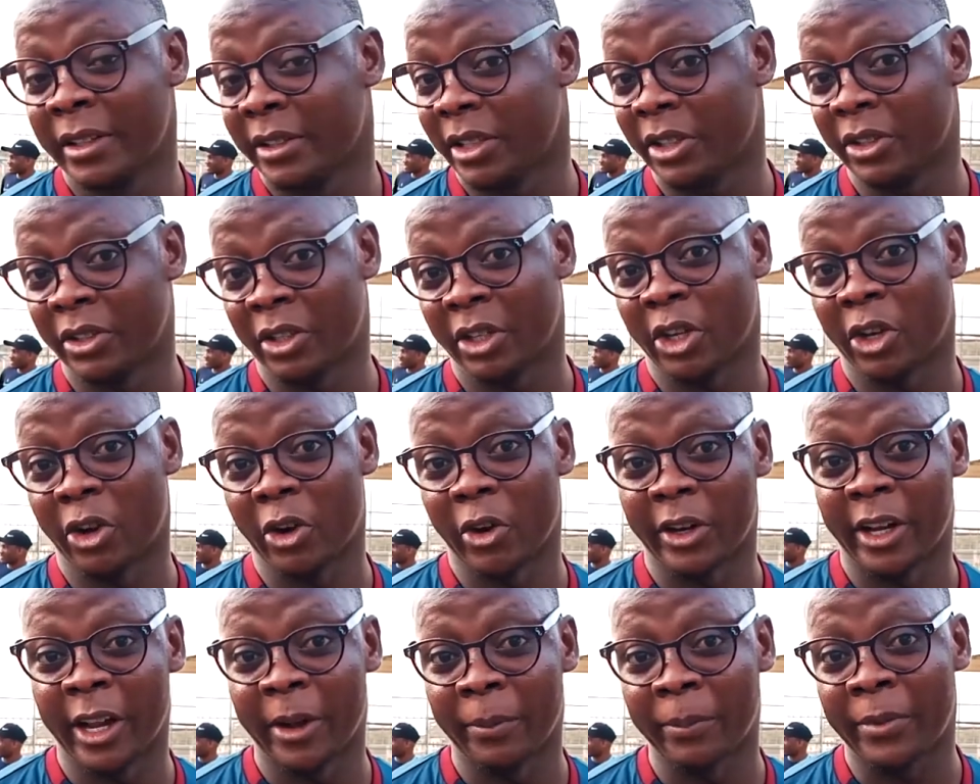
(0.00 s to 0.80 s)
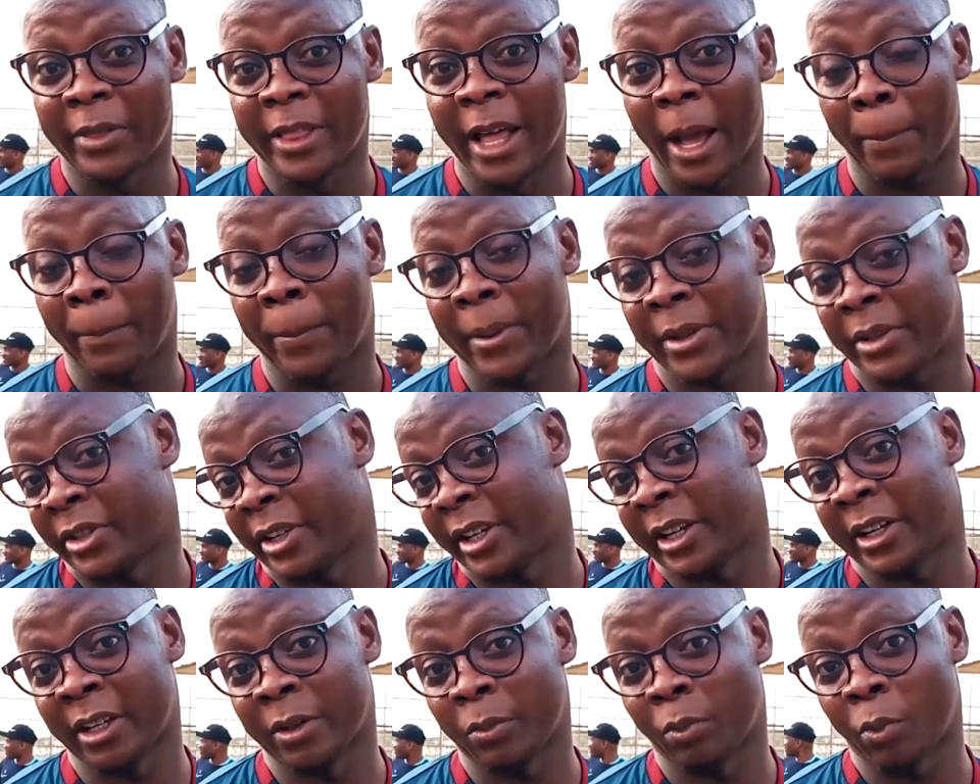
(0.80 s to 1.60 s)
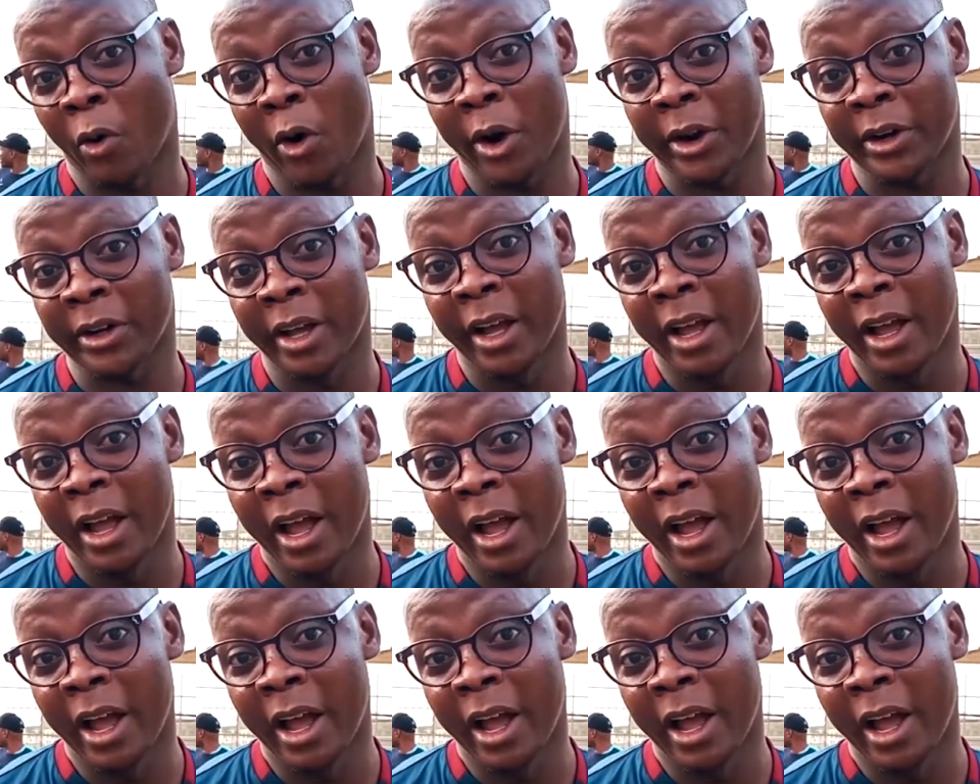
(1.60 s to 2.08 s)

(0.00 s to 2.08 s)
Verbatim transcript: to secure them that particular point.